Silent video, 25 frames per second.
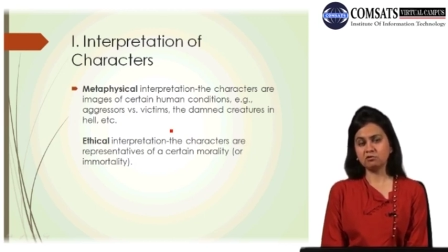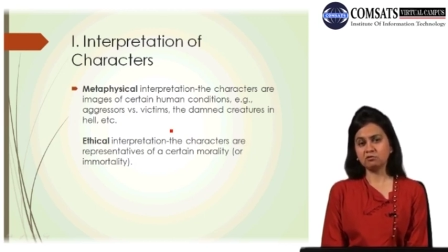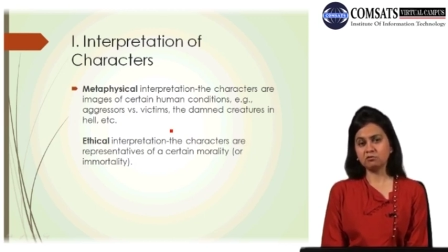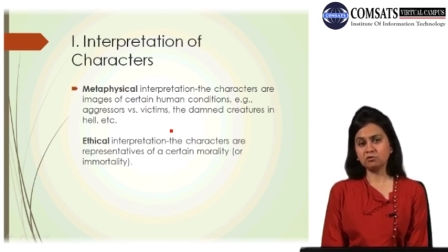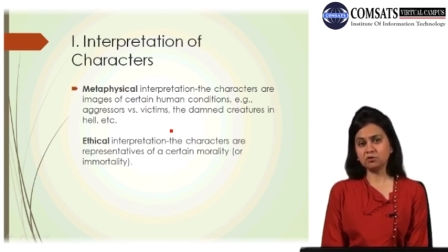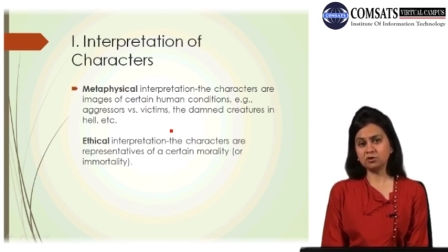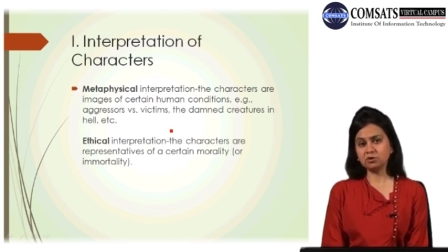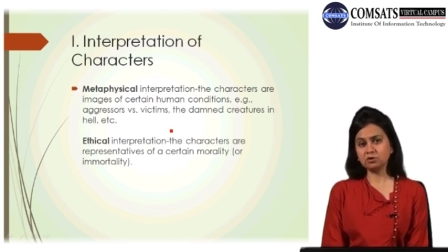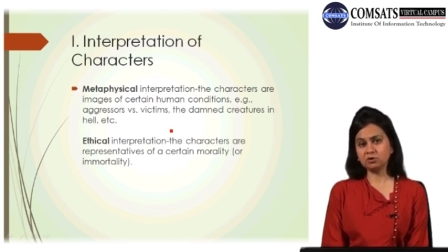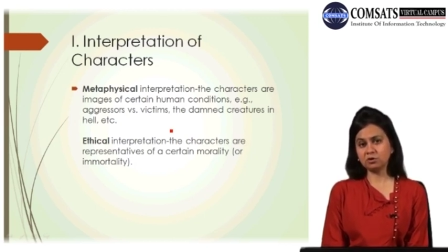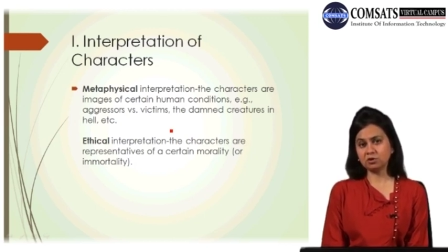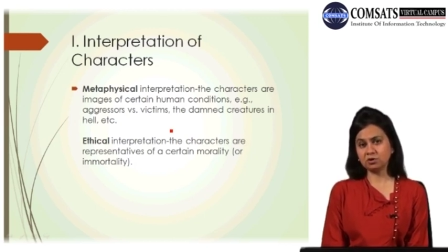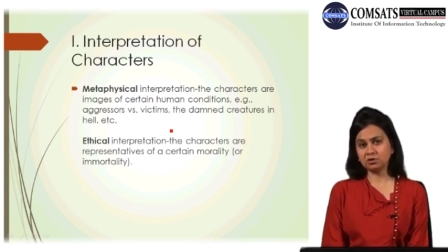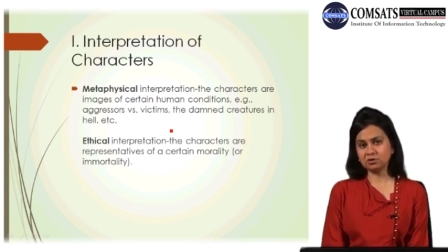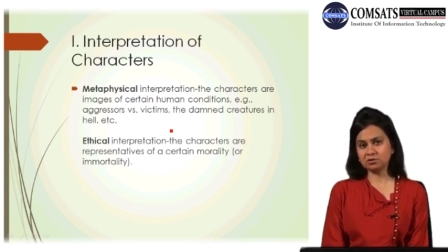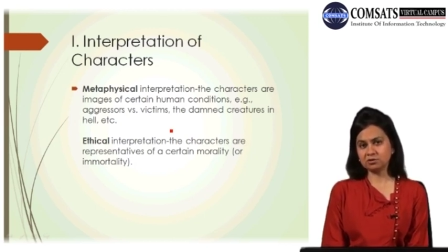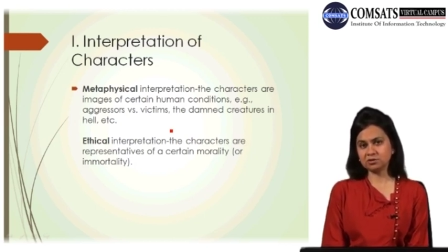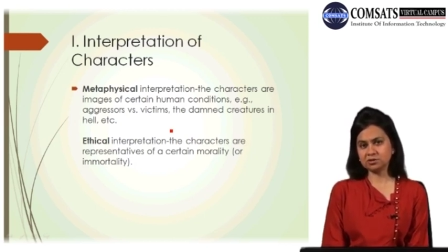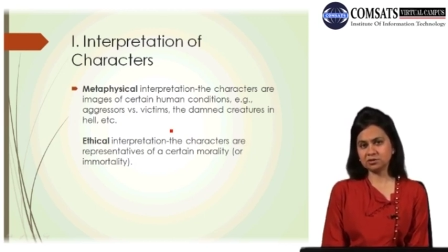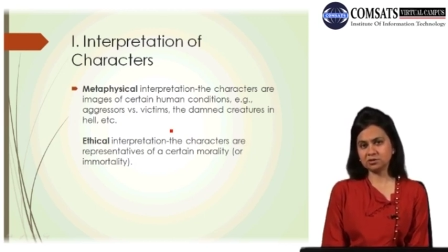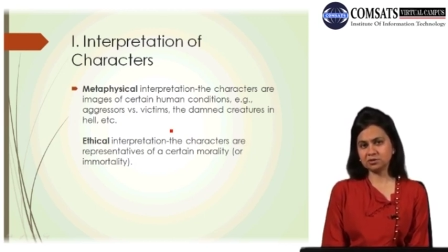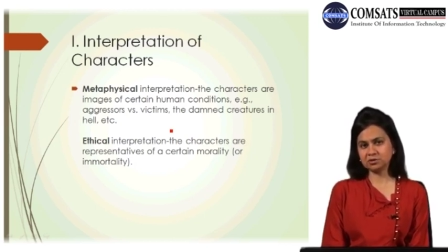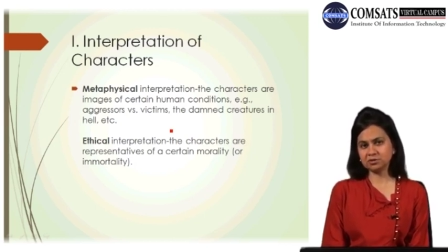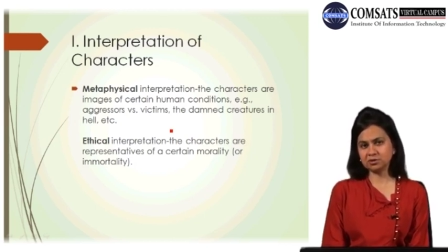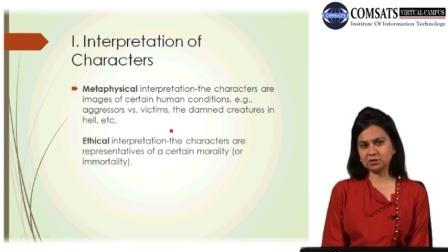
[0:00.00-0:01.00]
would
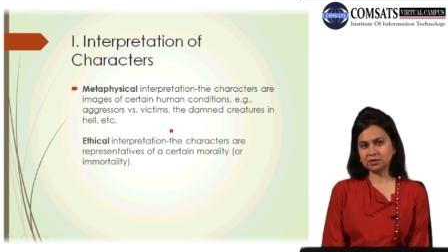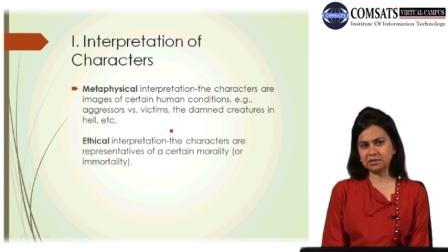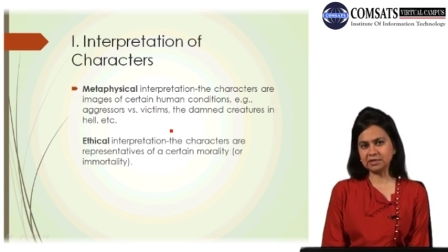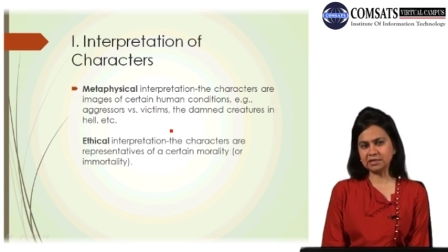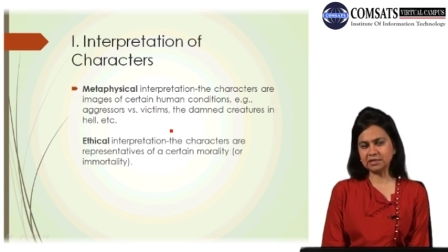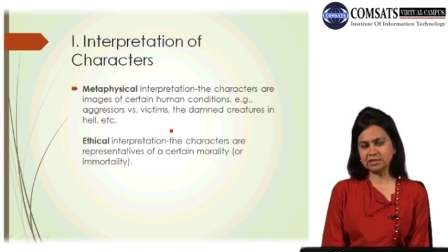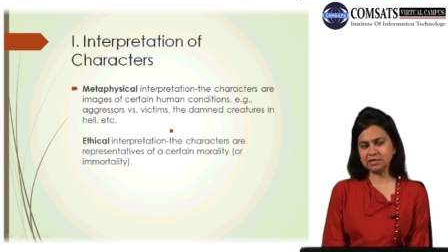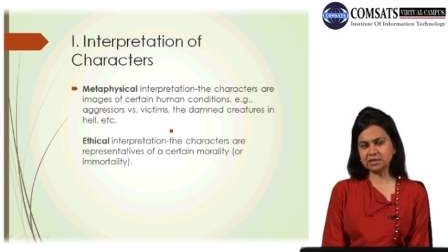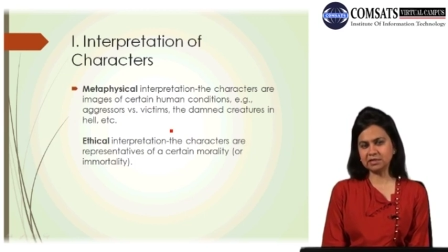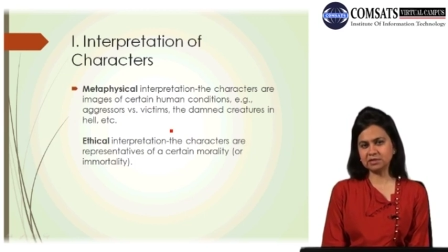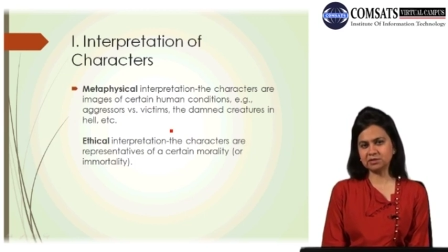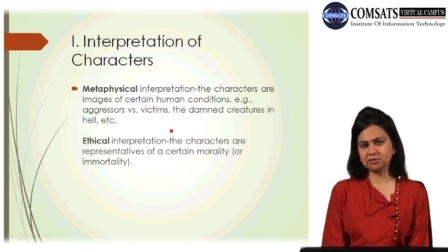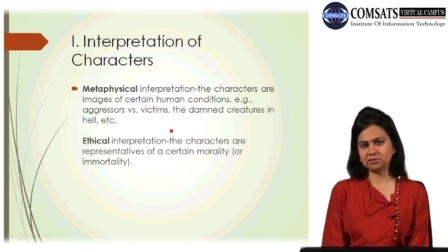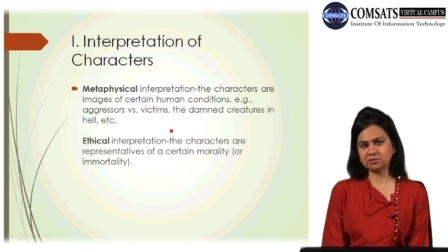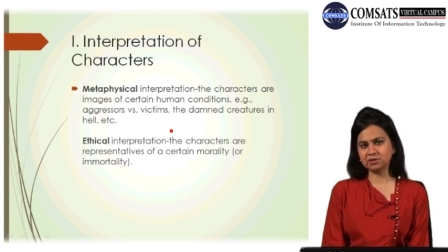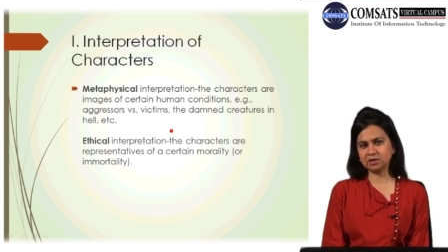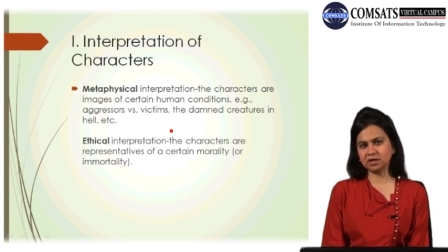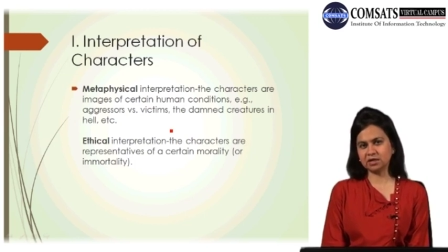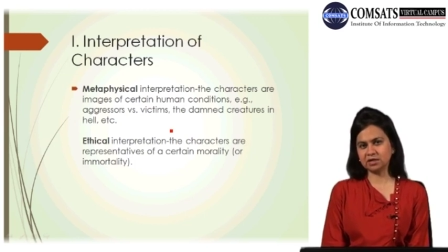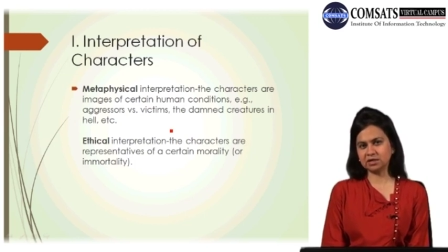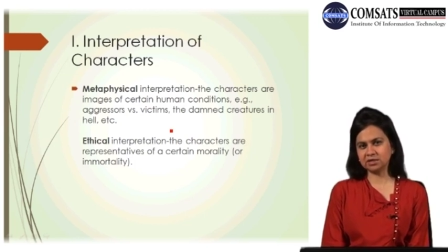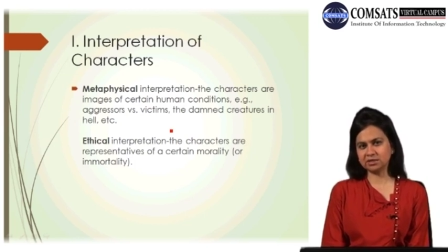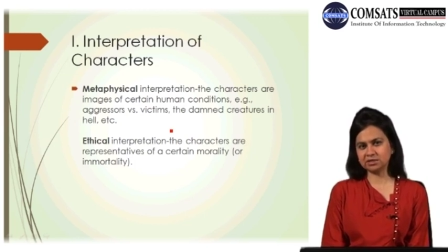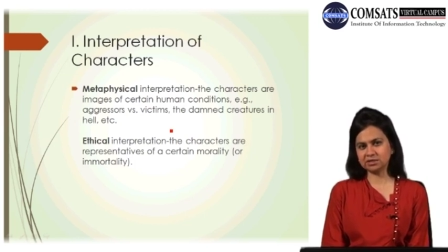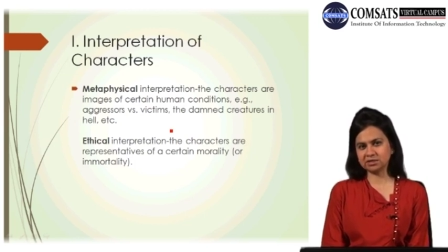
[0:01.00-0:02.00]
also lead to
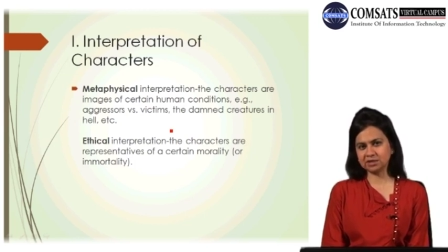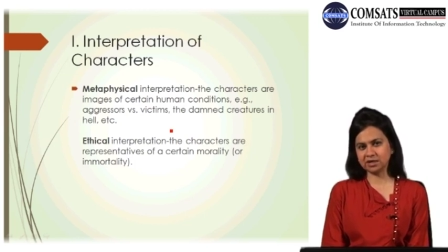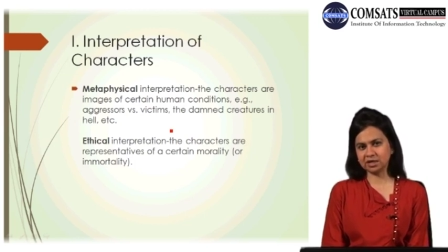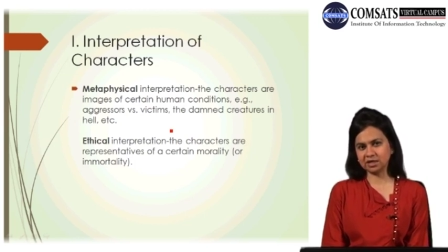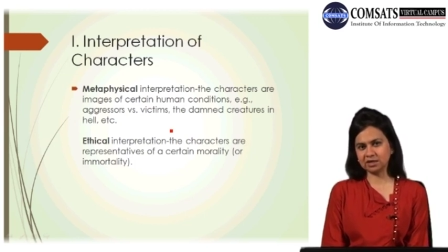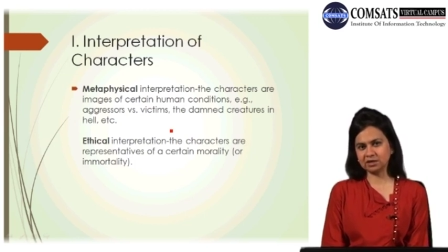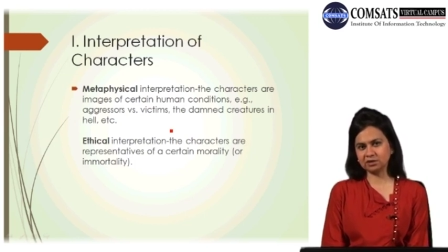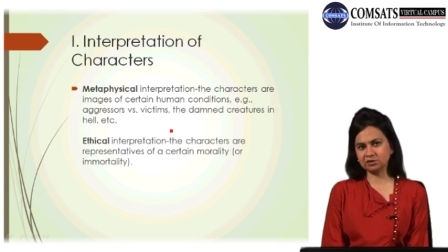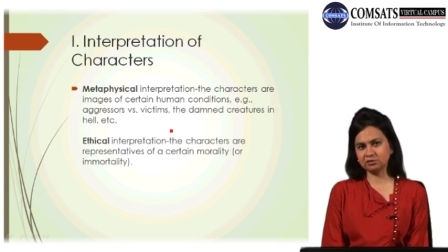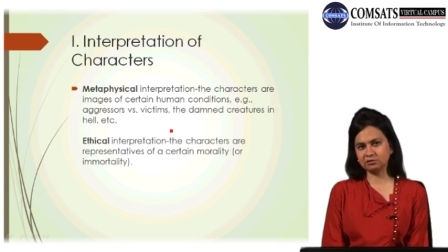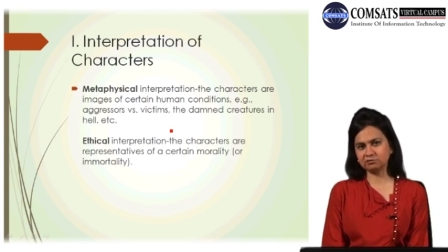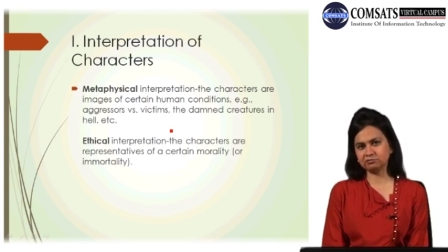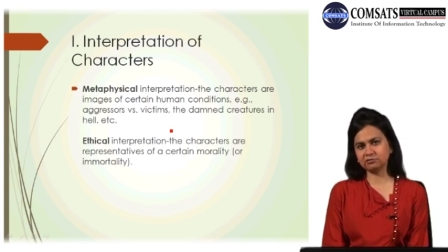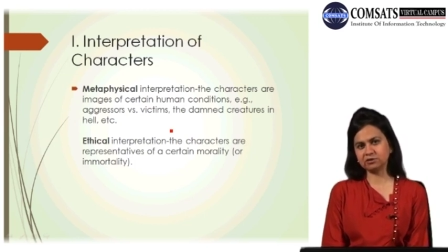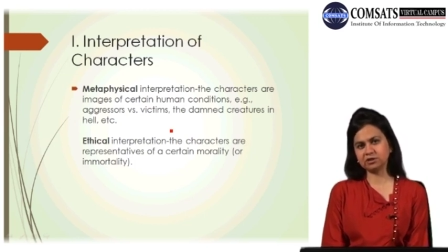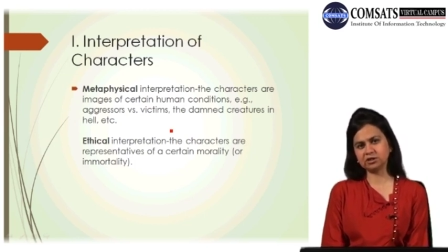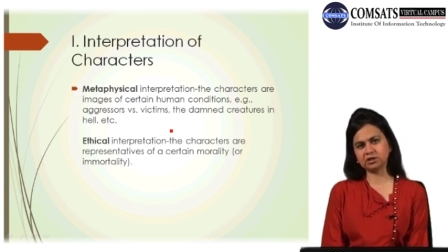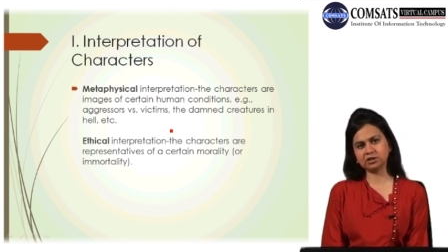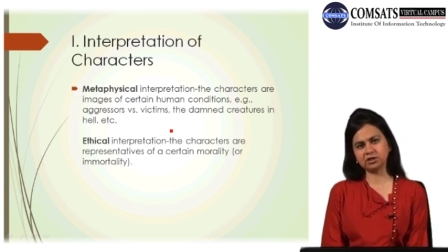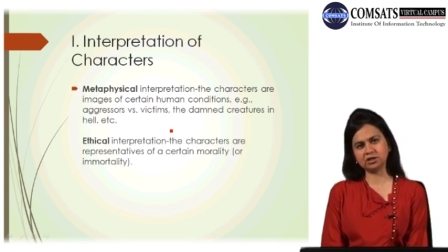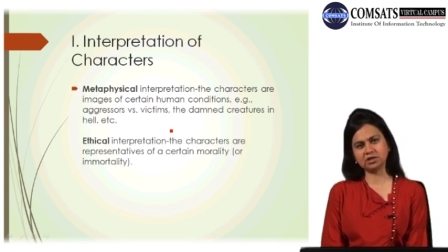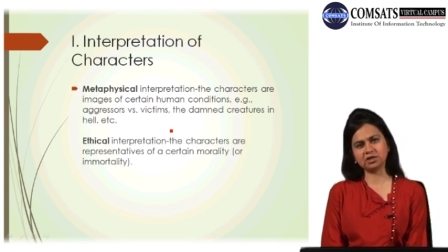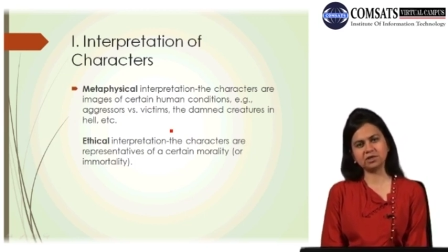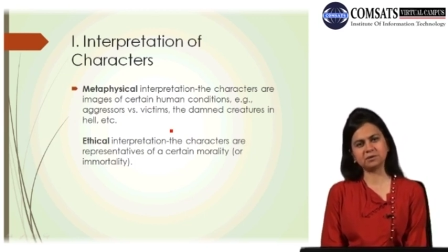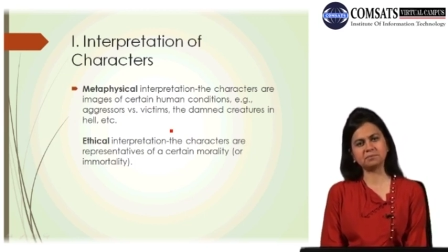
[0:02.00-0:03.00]
the understanding of the
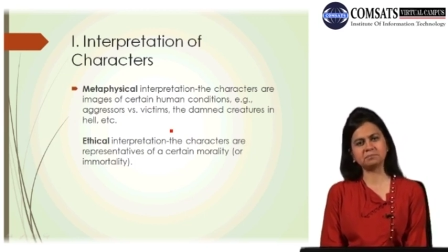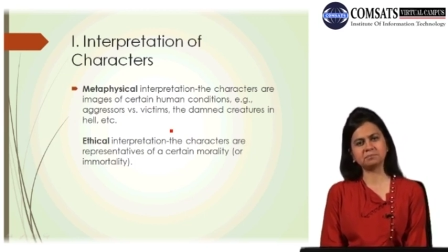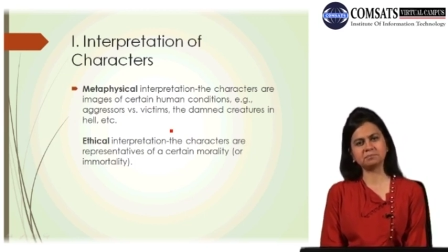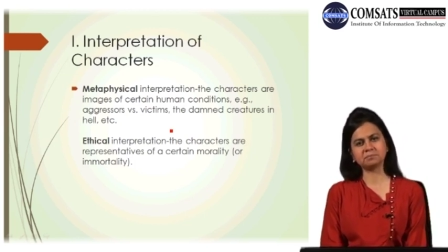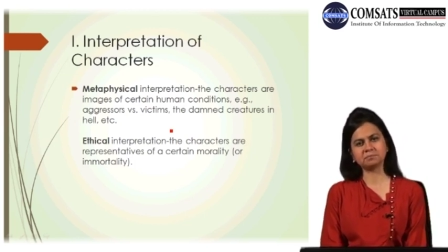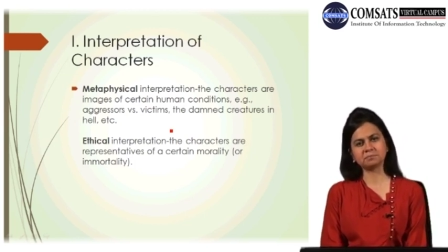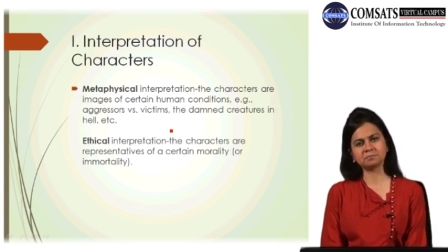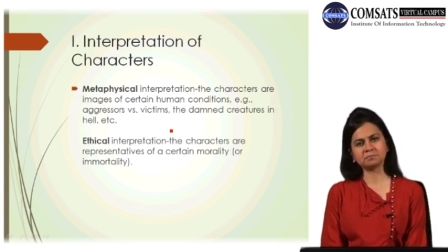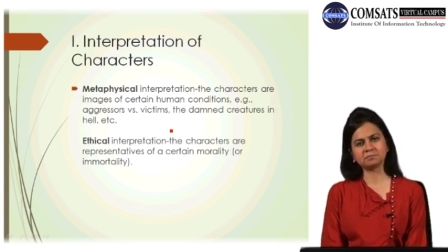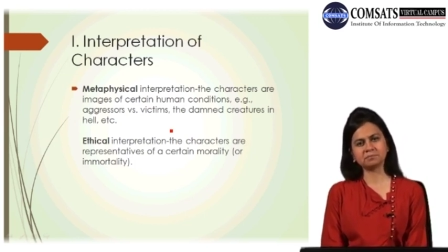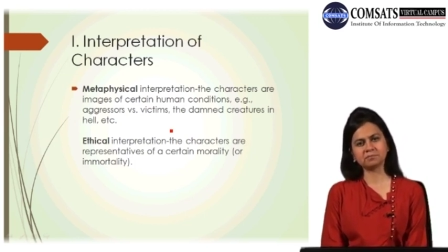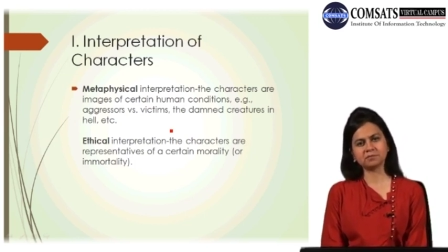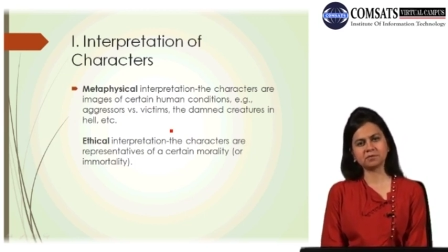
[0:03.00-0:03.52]
theme.